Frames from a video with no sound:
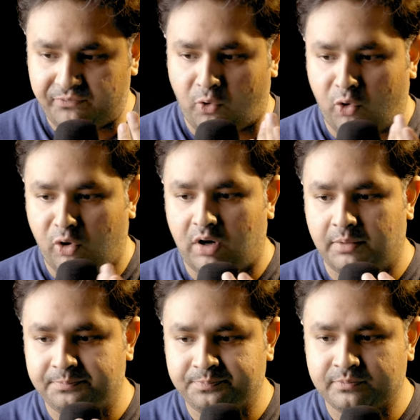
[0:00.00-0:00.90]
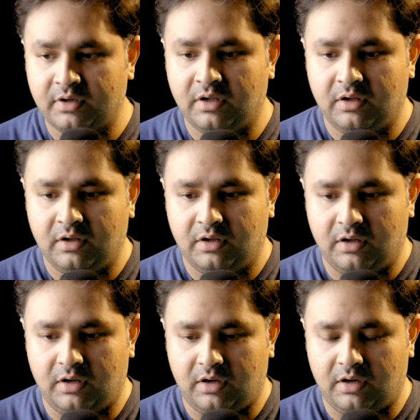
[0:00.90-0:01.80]
for
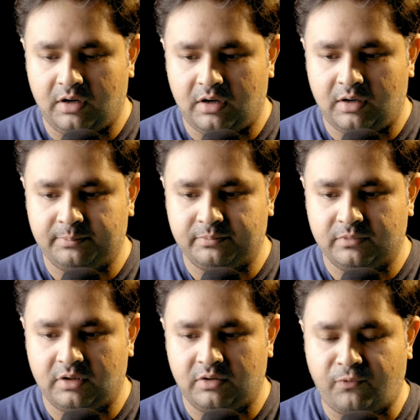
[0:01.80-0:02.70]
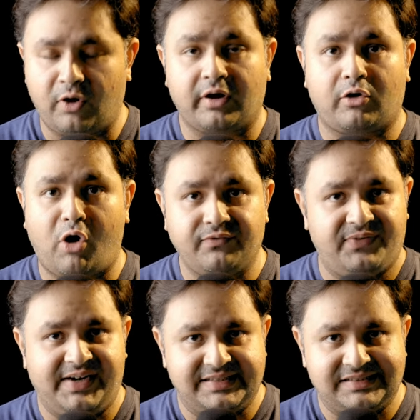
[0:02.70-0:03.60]
um, uh, for
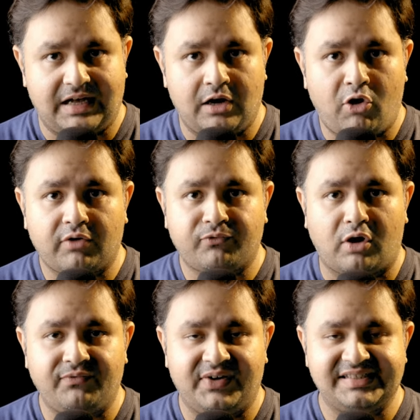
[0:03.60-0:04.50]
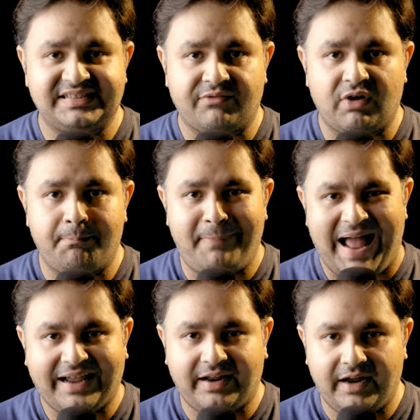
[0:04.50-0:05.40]
confidence, a lot of confidence that we are
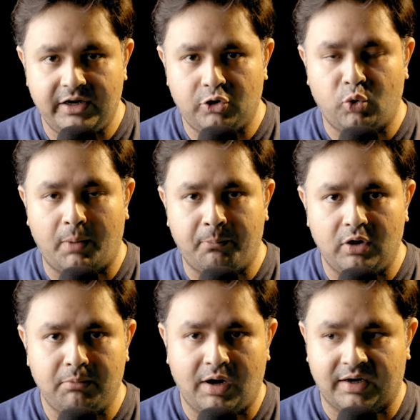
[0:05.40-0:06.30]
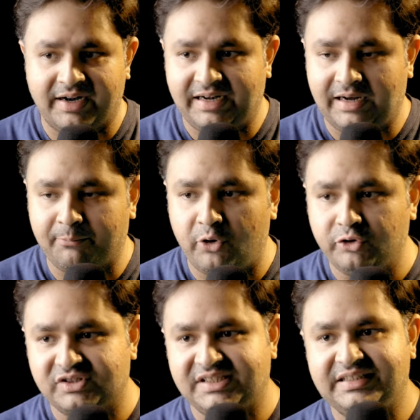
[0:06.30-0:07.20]
back into a bull market. And I'm going
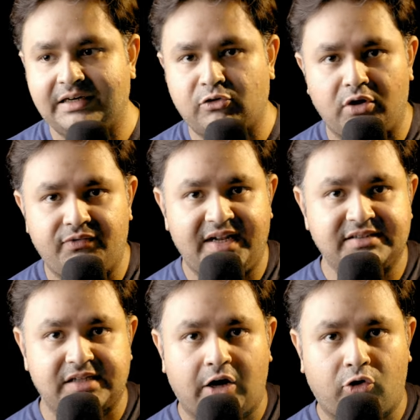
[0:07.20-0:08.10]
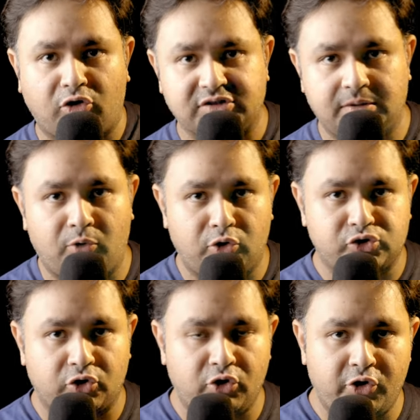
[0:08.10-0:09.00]
to see that confidence across the board.
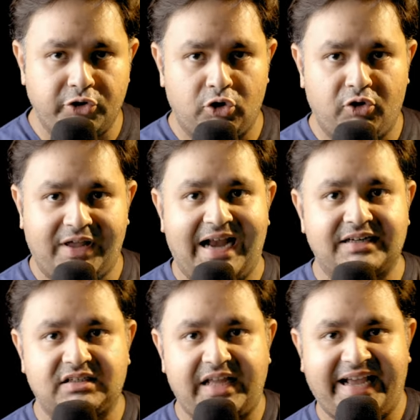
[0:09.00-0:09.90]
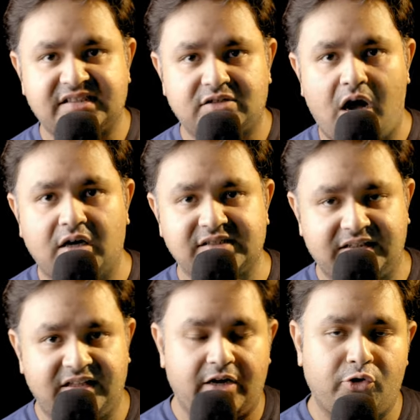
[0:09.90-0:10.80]
So you're going to look at tech stocks
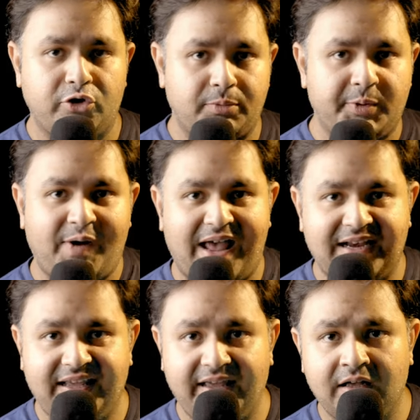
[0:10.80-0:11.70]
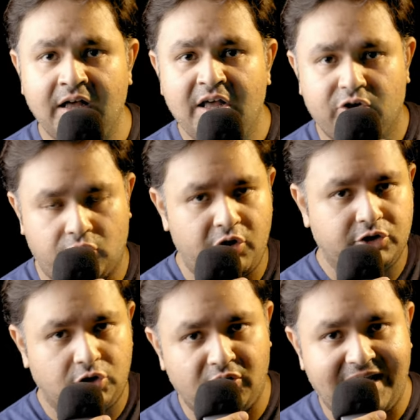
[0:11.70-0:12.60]
and they're going to be rallying. You're going
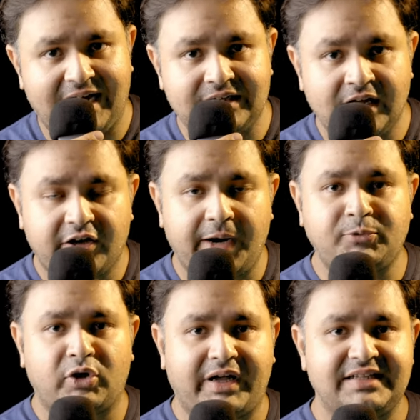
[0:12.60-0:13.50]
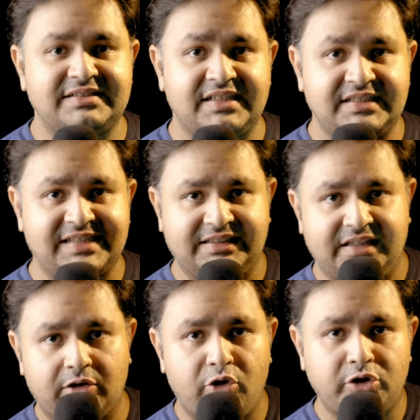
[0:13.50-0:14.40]
to look at cryptocurrencies and
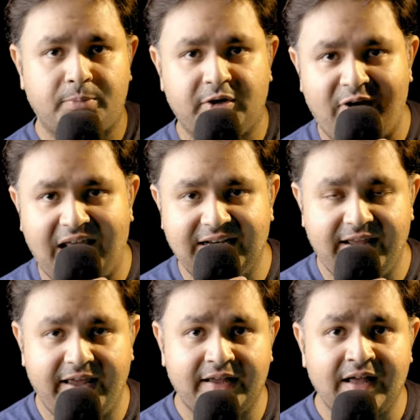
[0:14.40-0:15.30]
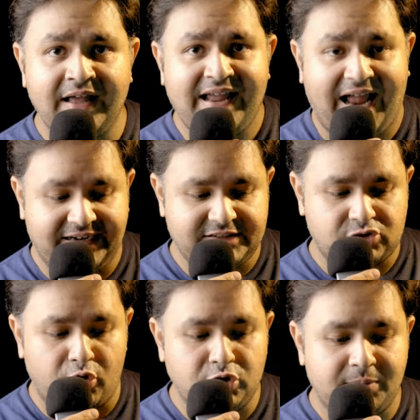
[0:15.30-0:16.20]
they're going to be rallying. And it's
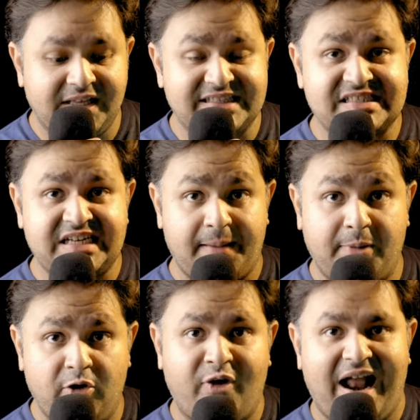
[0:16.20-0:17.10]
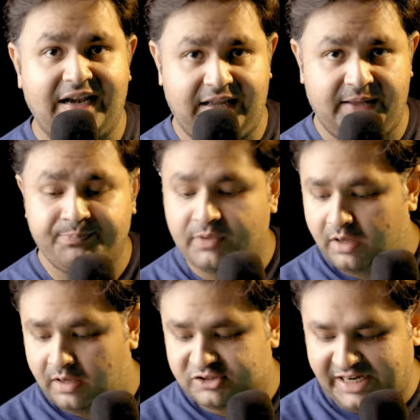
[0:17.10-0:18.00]
going to be a stable rally
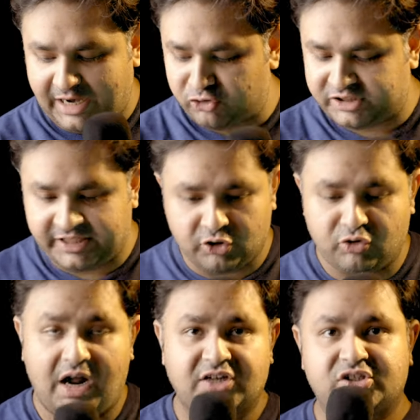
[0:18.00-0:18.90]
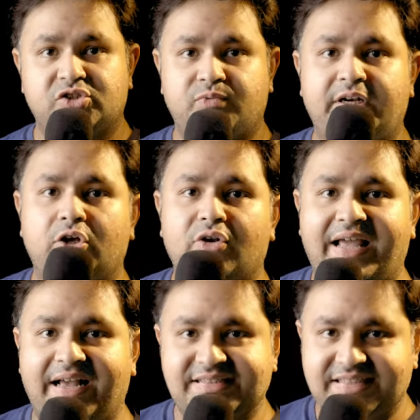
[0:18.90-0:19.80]
check out CTO Larsson's video.
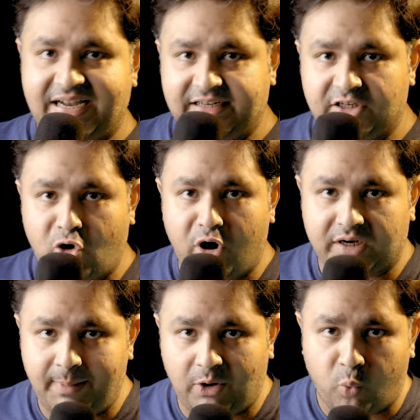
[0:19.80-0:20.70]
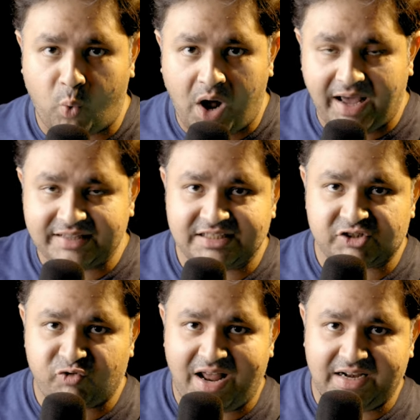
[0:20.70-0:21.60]
Like I said, he talked about why
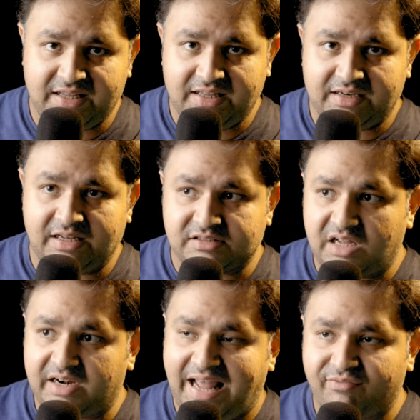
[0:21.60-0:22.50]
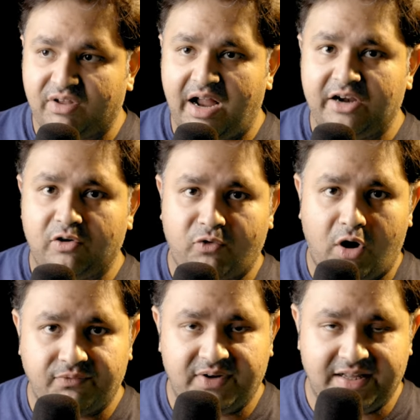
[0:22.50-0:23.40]
this rally does not have the kind of
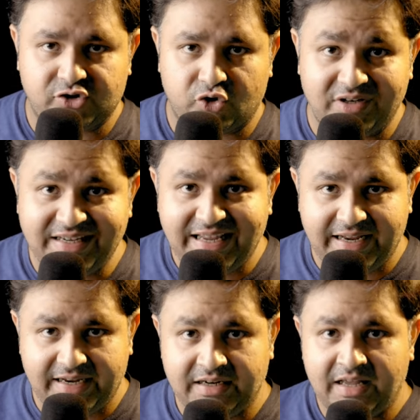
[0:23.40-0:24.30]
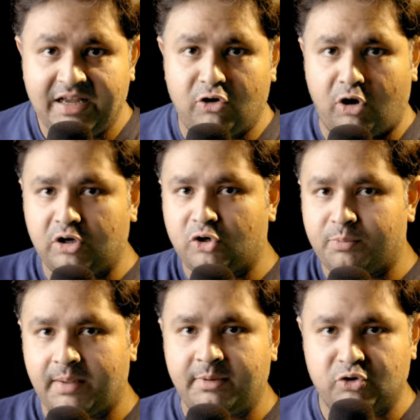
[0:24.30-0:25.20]
confidence you need in order to
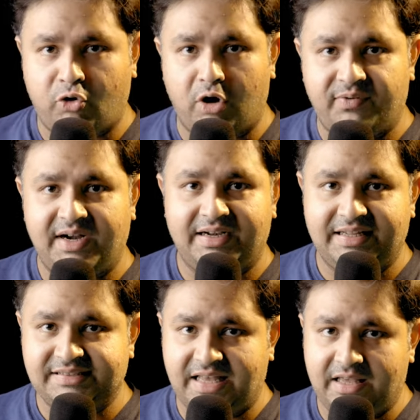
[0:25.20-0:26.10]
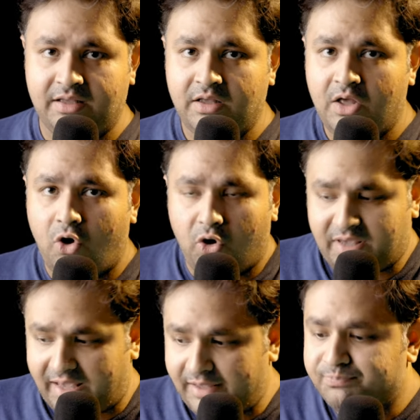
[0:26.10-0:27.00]
be able to confidently say,
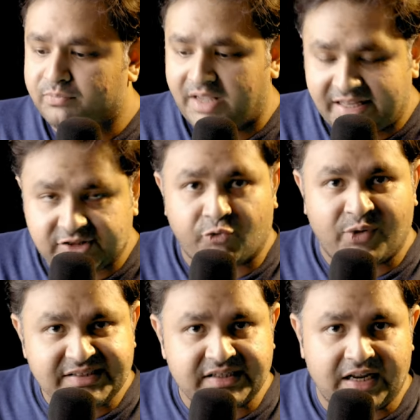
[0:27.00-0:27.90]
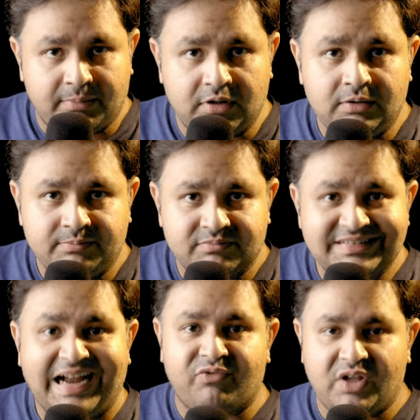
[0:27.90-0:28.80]
okay, it's reasonable
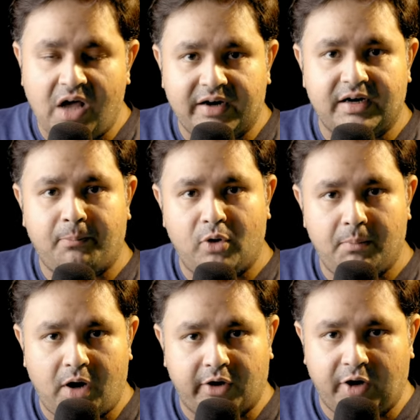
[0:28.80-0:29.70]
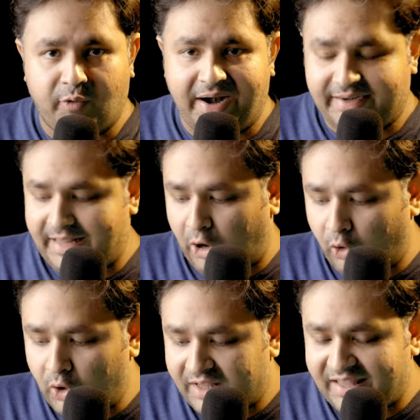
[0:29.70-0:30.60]
that we are in a bull market right
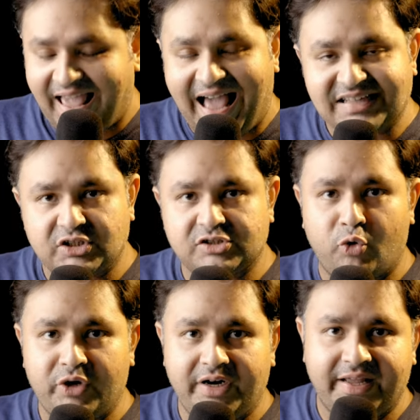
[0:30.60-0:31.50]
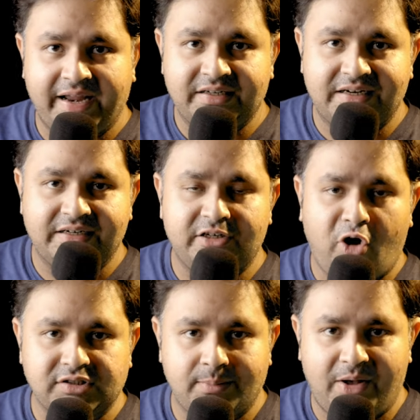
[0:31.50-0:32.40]
now. He has his own indicator and he
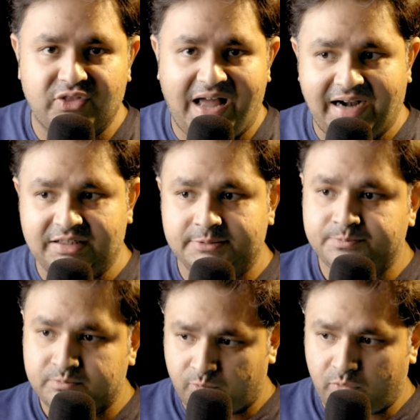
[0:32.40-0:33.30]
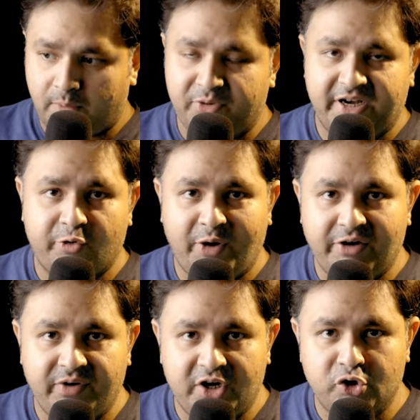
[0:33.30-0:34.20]
talks about that. Pretty great
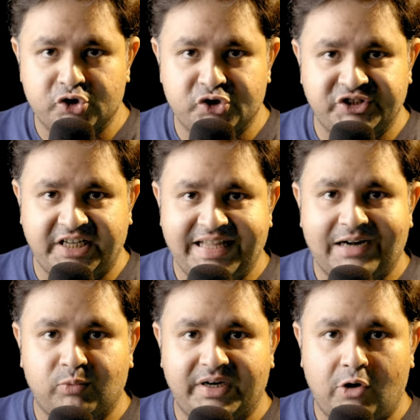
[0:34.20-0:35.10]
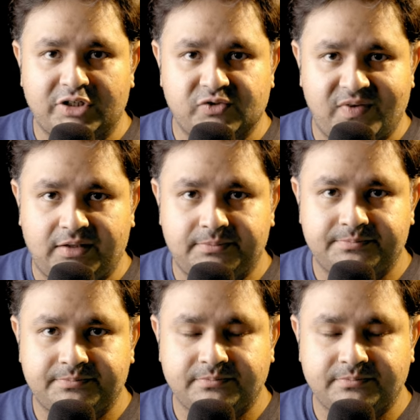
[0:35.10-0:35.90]
video. You should check that one out as well.